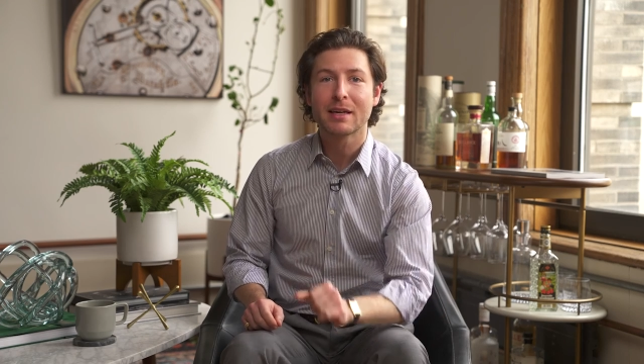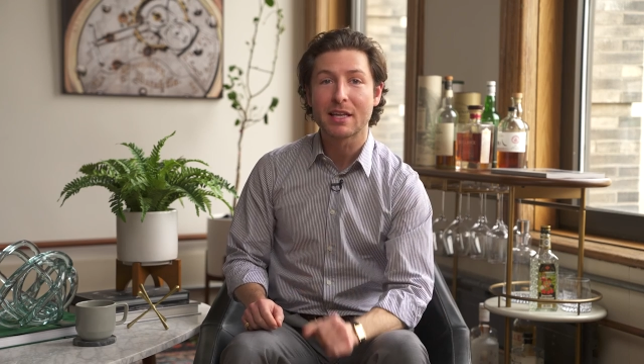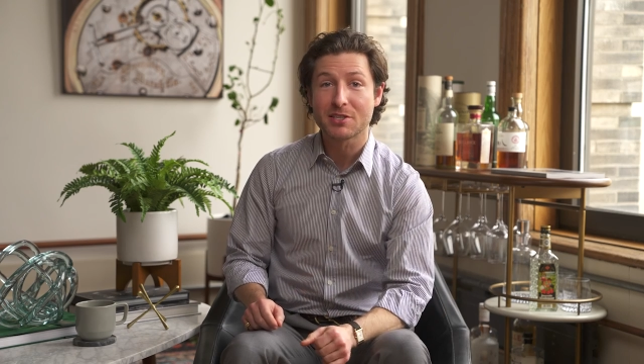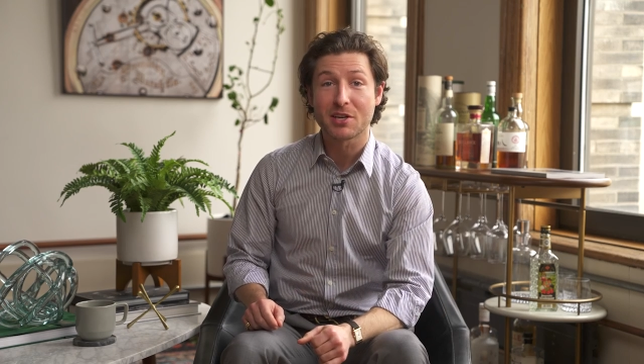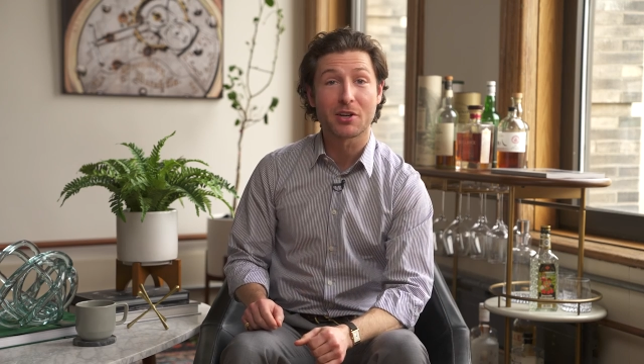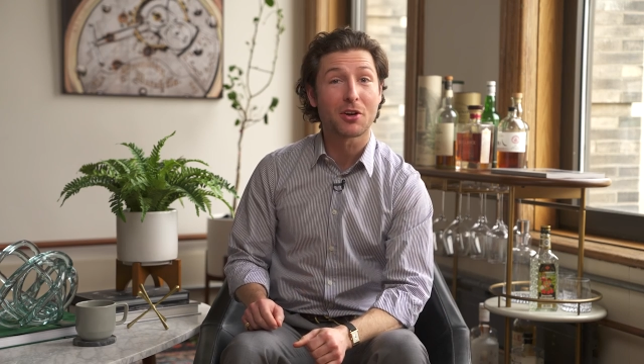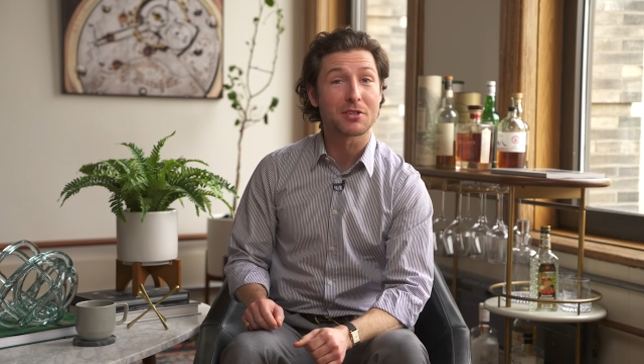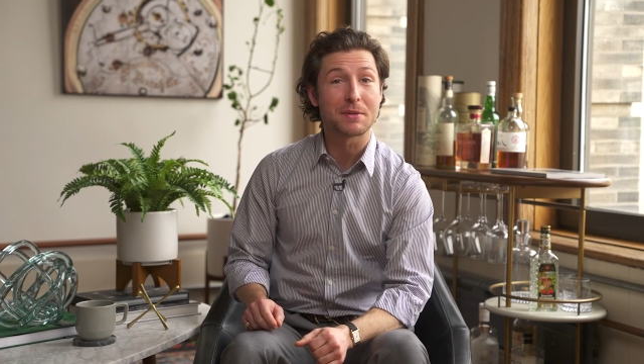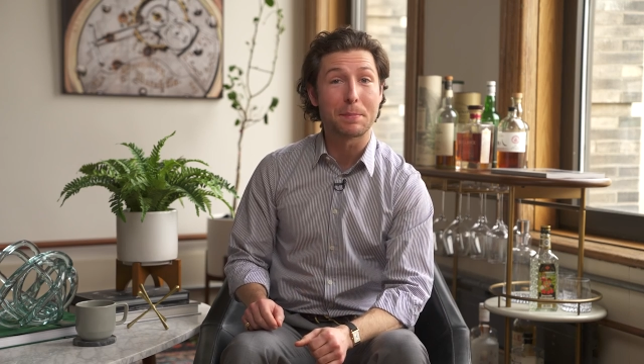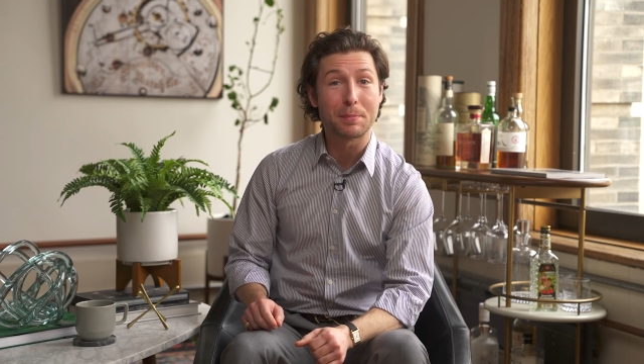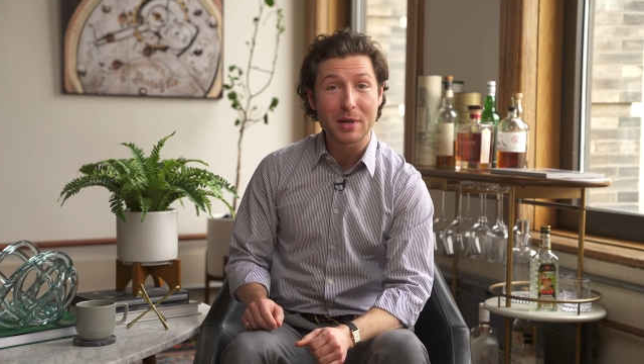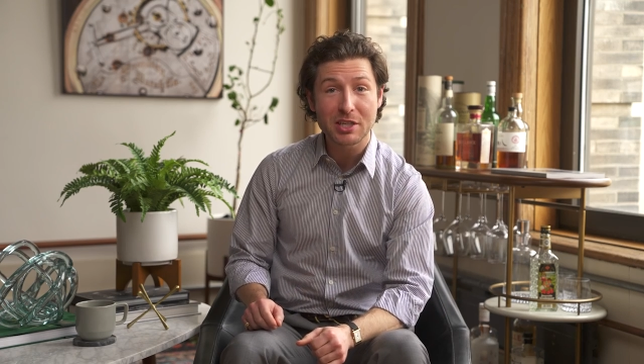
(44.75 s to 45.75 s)
it's gonna cause
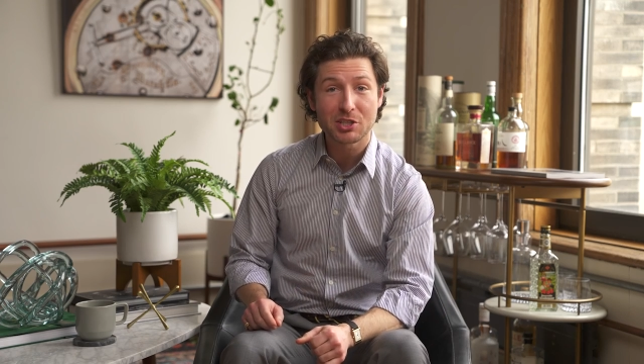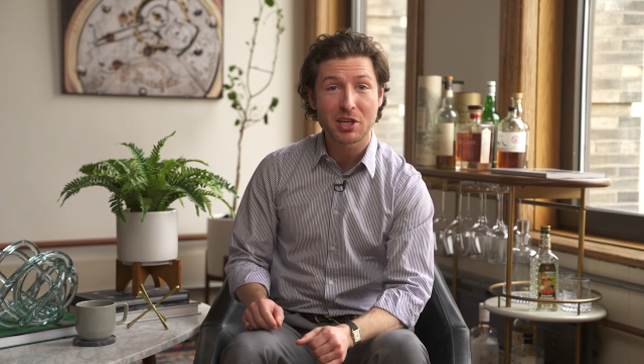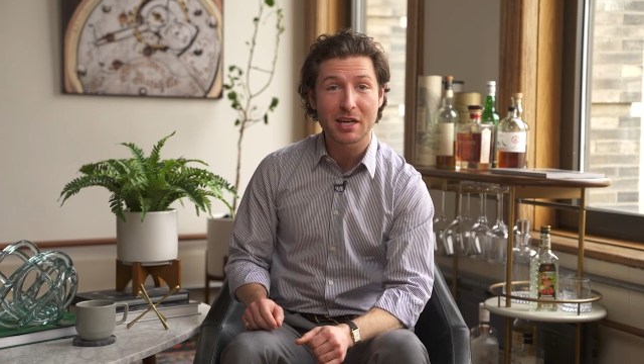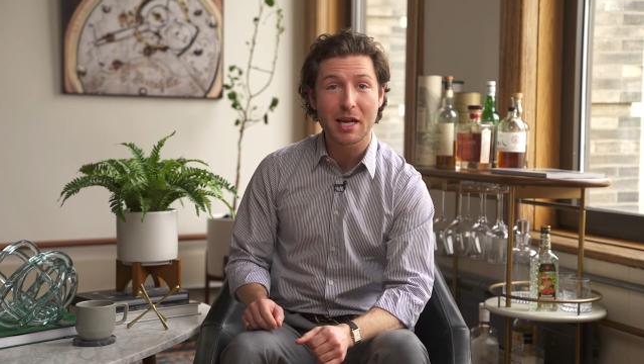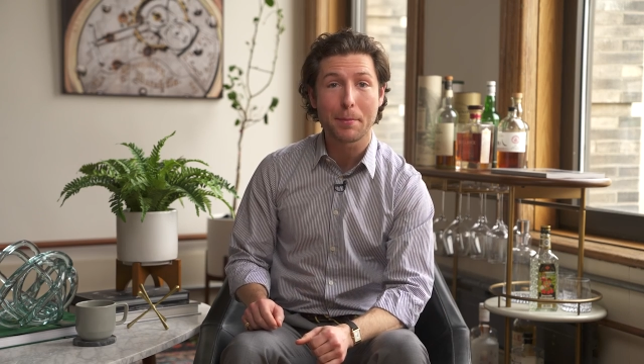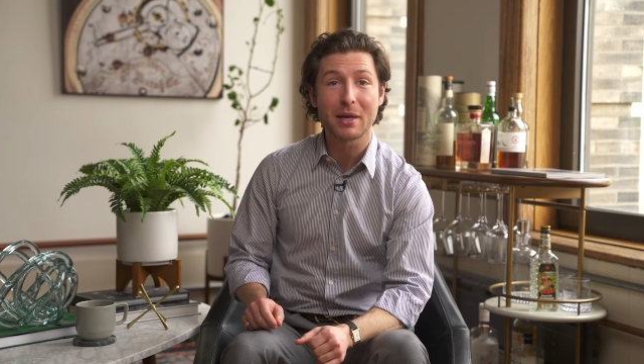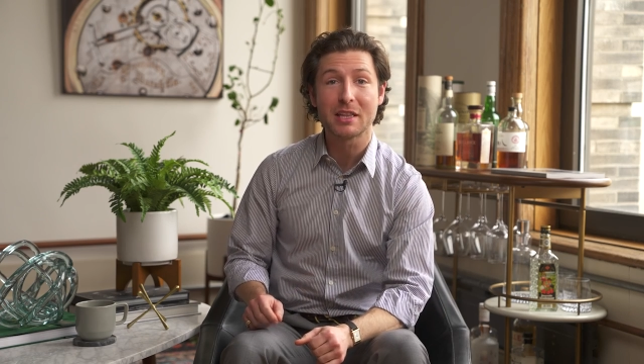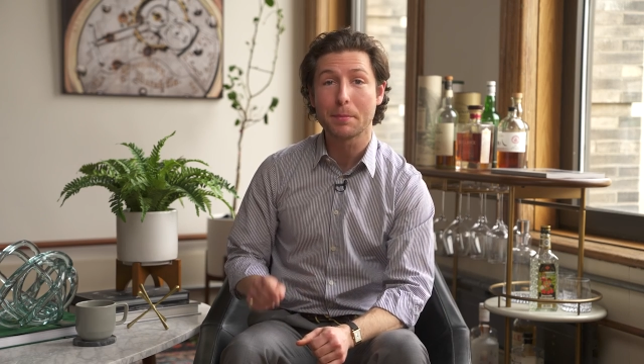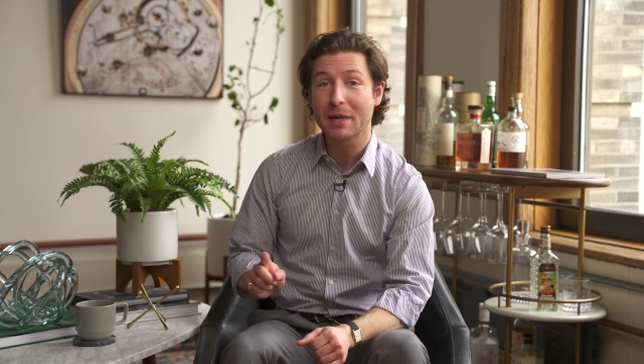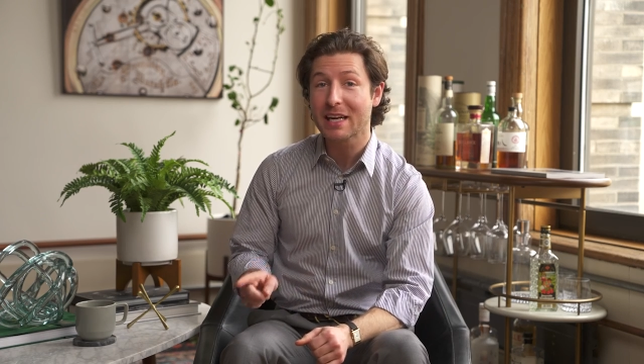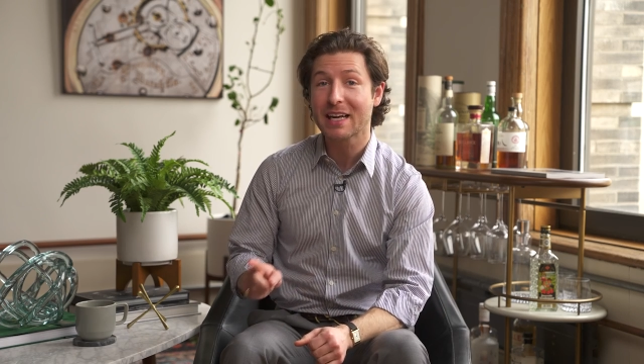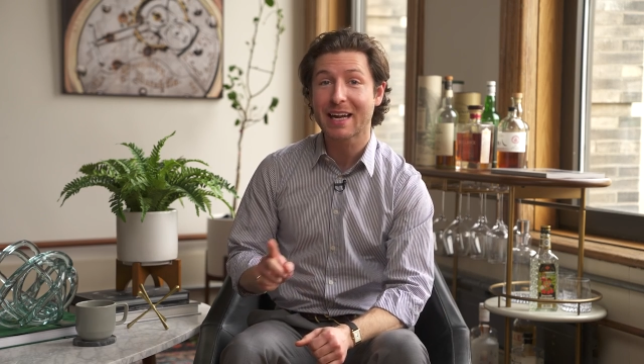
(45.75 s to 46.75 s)
a big shakeup in the
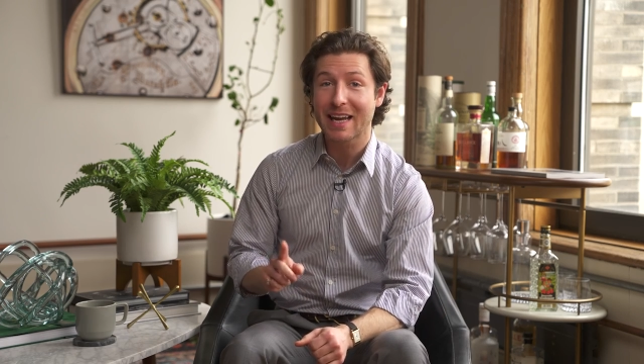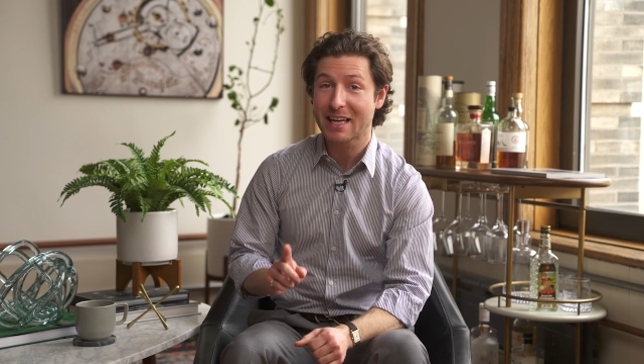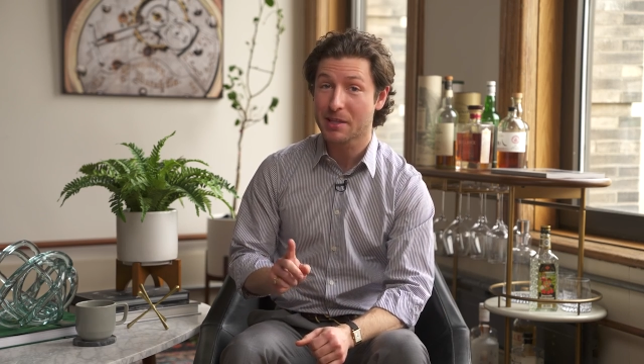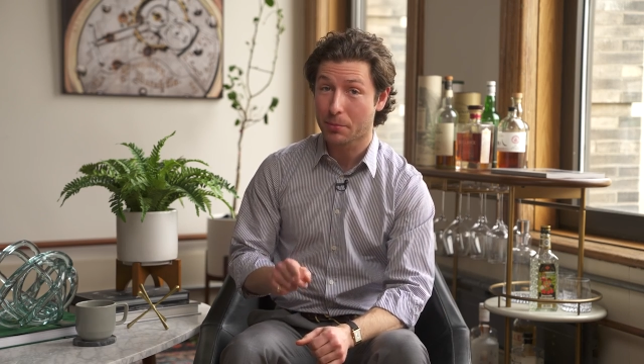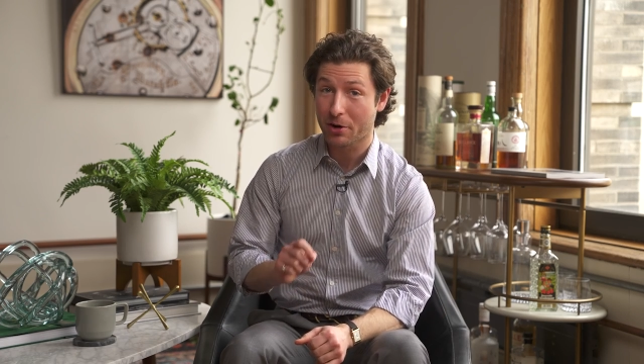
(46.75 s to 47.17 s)
media and the